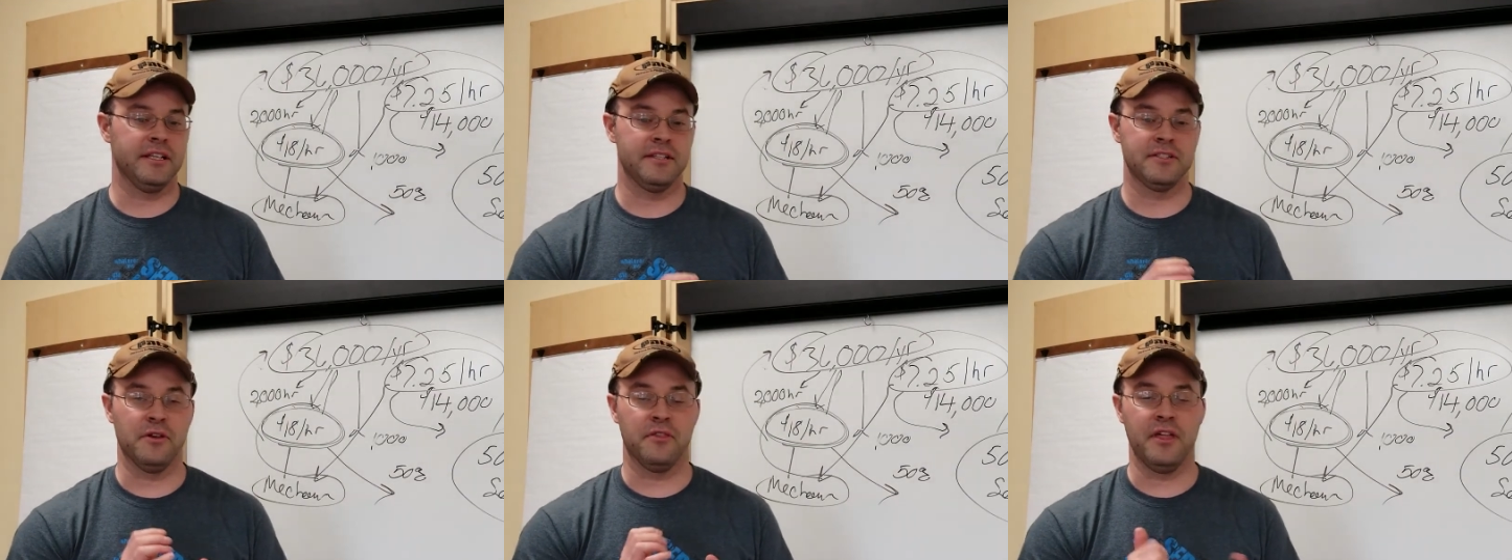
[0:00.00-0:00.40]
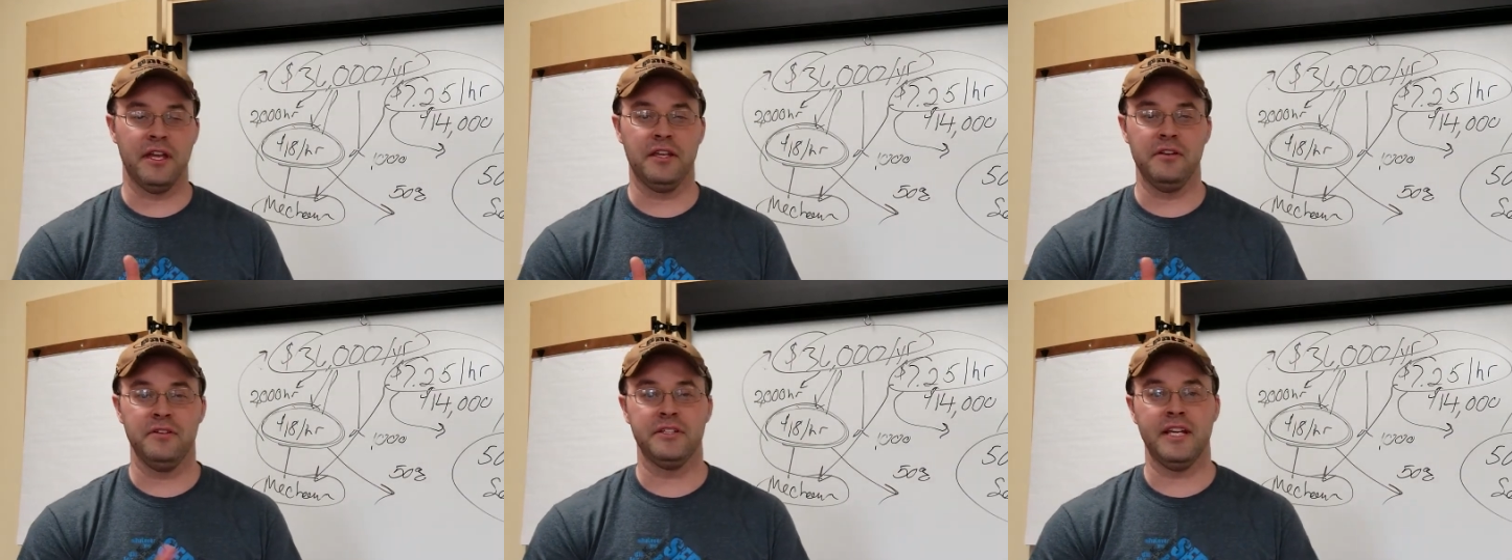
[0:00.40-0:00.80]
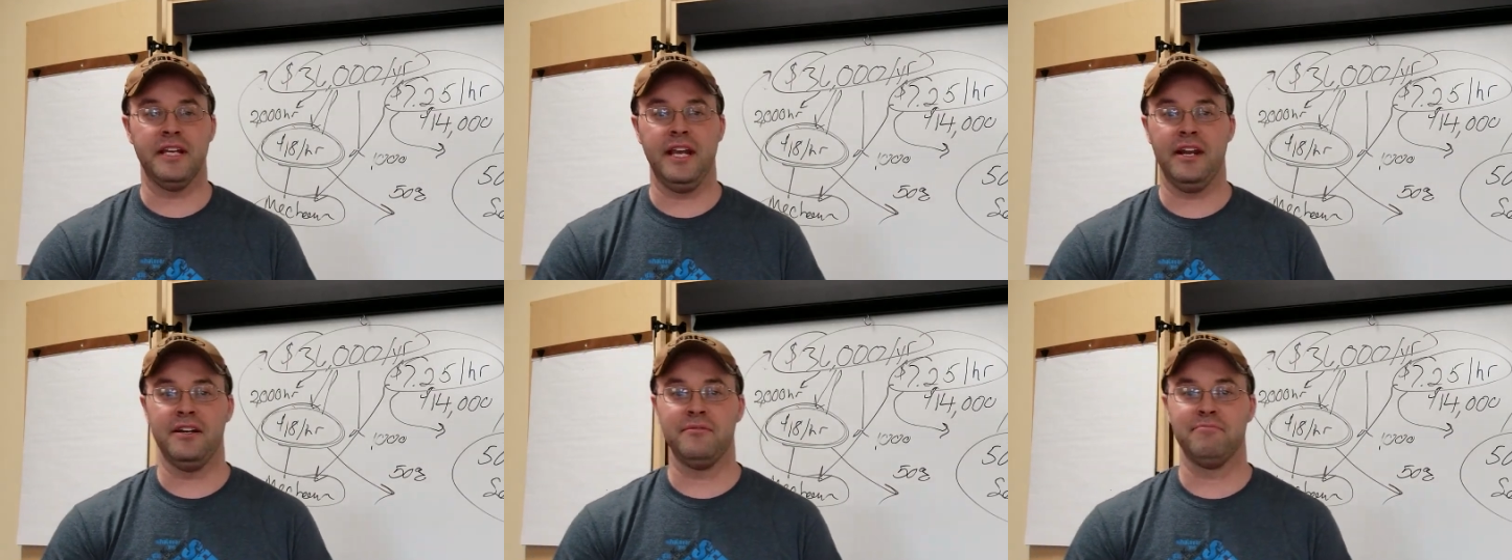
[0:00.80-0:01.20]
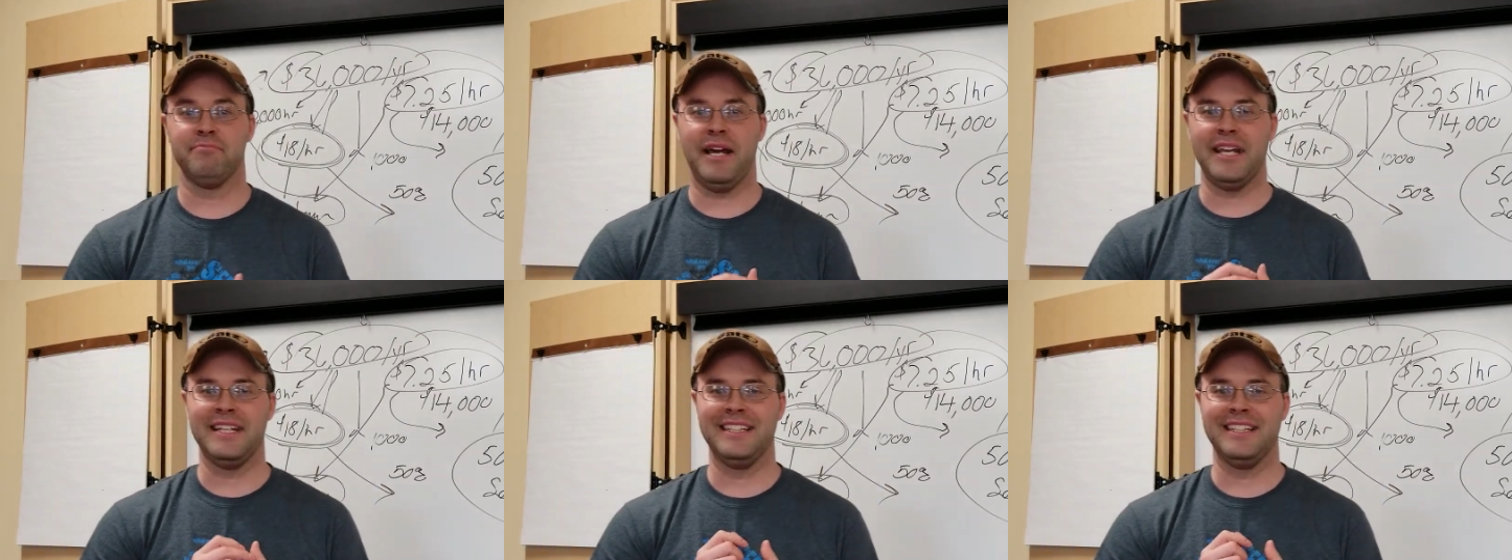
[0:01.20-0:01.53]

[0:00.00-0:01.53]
So thank you, take care, bye.